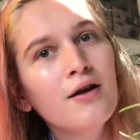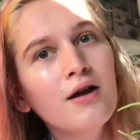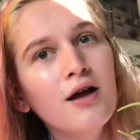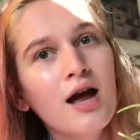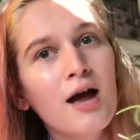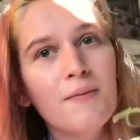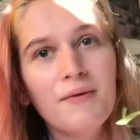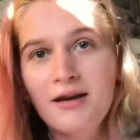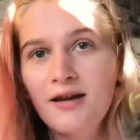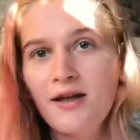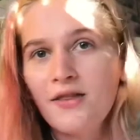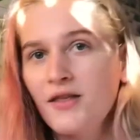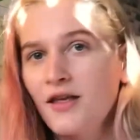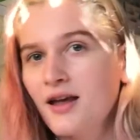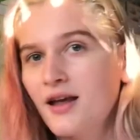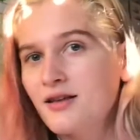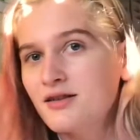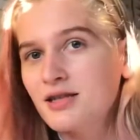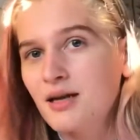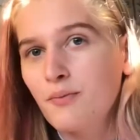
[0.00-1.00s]
I mean, nothing
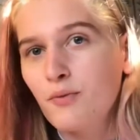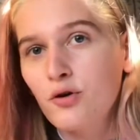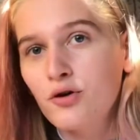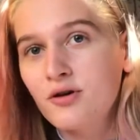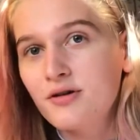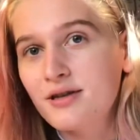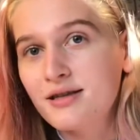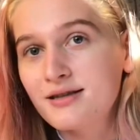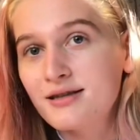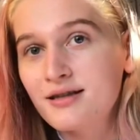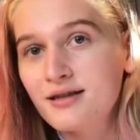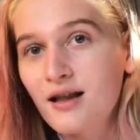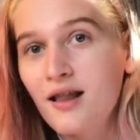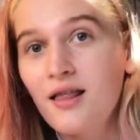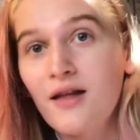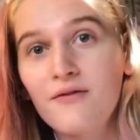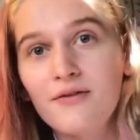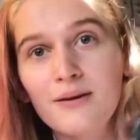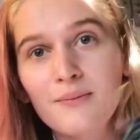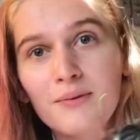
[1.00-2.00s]
against uprooted. This is a
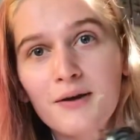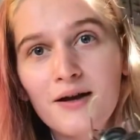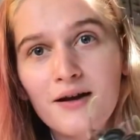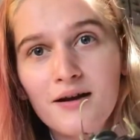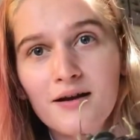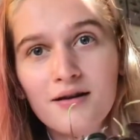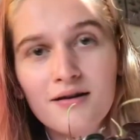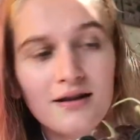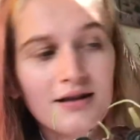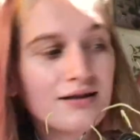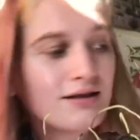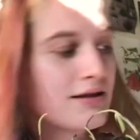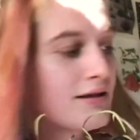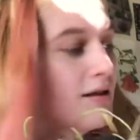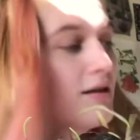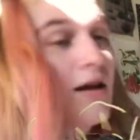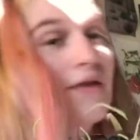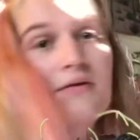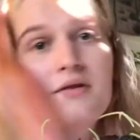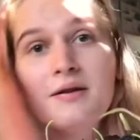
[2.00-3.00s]
lovely plant. This is a
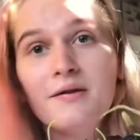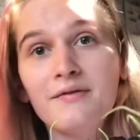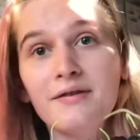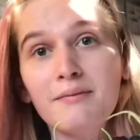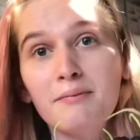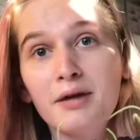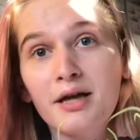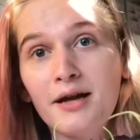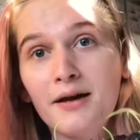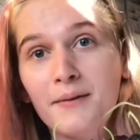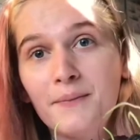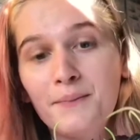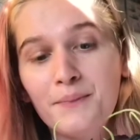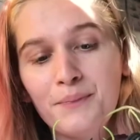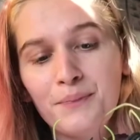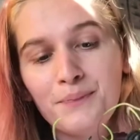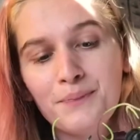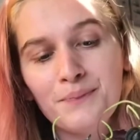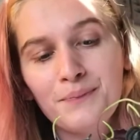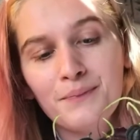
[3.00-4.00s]
lovely, lovely plant.
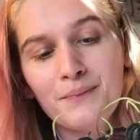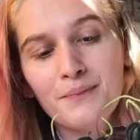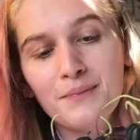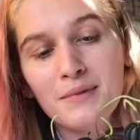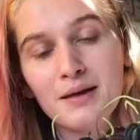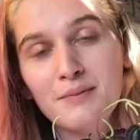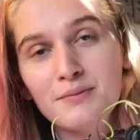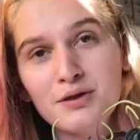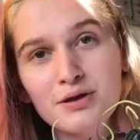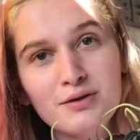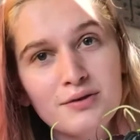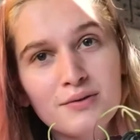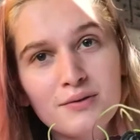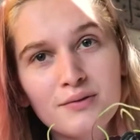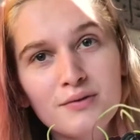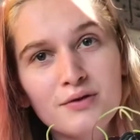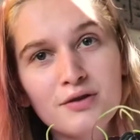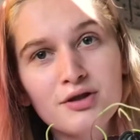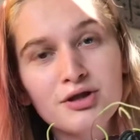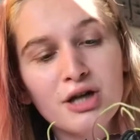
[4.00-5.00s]
I'm just
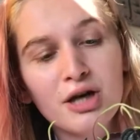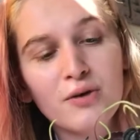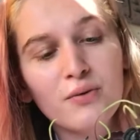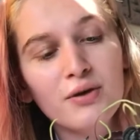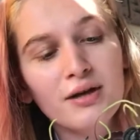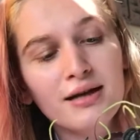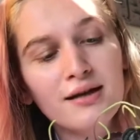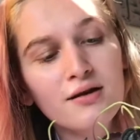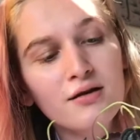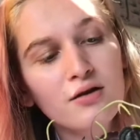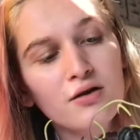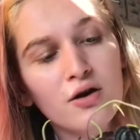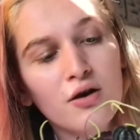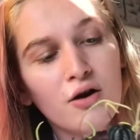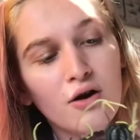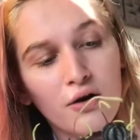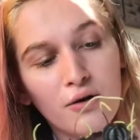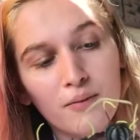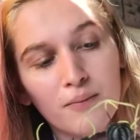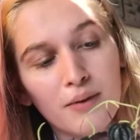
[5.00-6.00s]
generally
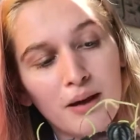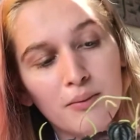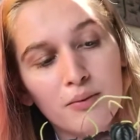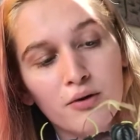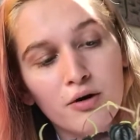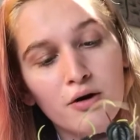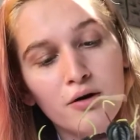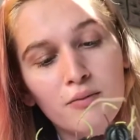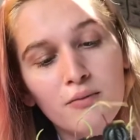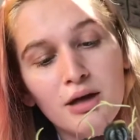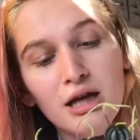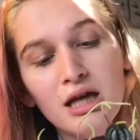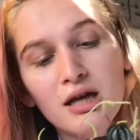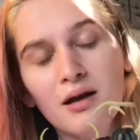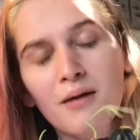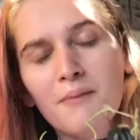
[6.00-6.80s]
on peperomias.